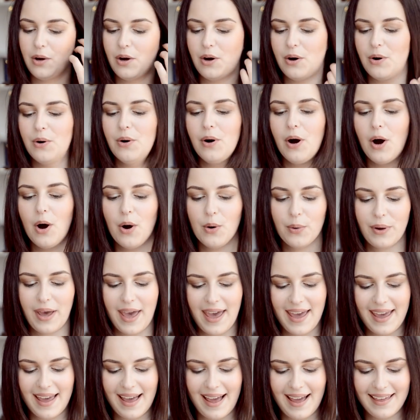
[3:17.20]
Oh,
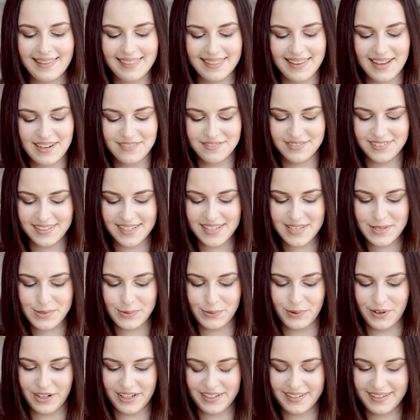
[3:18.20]
okay, I love this
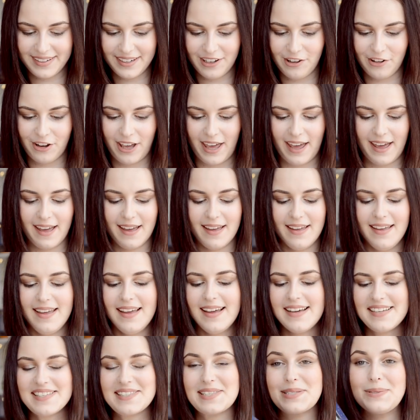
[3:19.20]
one. Okay,
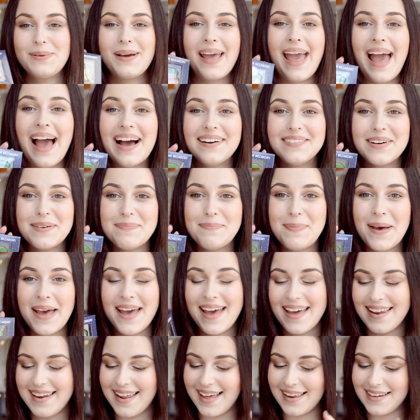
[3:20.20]
so we have a
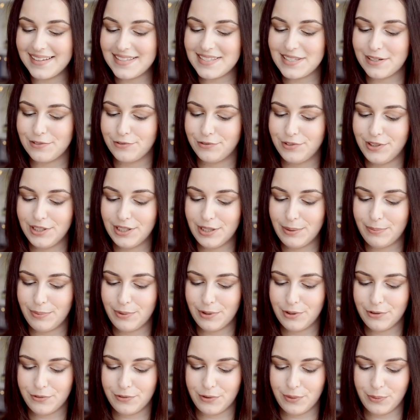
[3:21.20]
pin, and it's a really
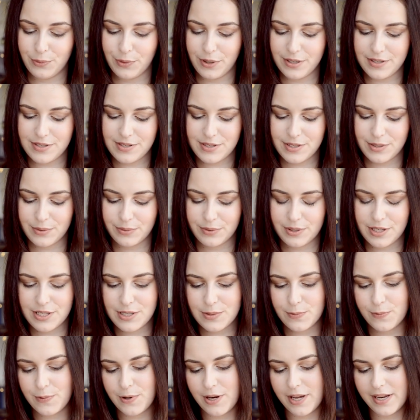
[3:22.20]
beautiful one. So
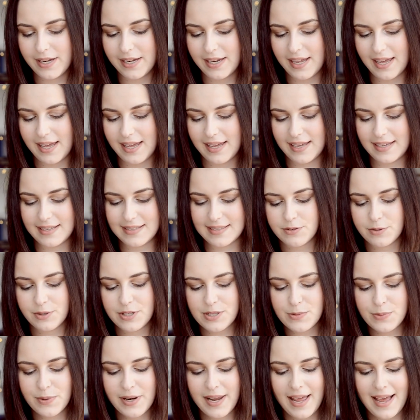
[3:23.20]
this one is, so
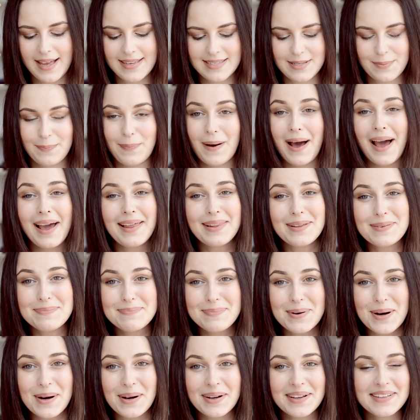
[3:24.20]
this one has a pile
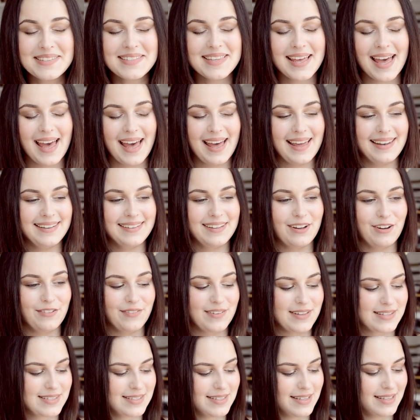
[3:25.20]
of books, and
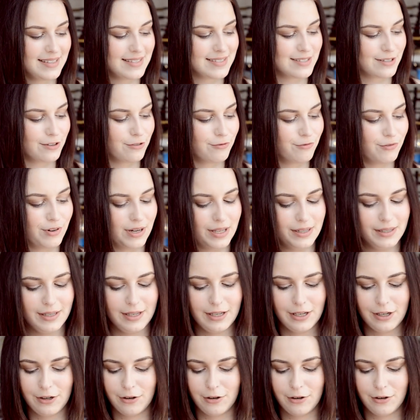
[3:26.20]
obviously it's really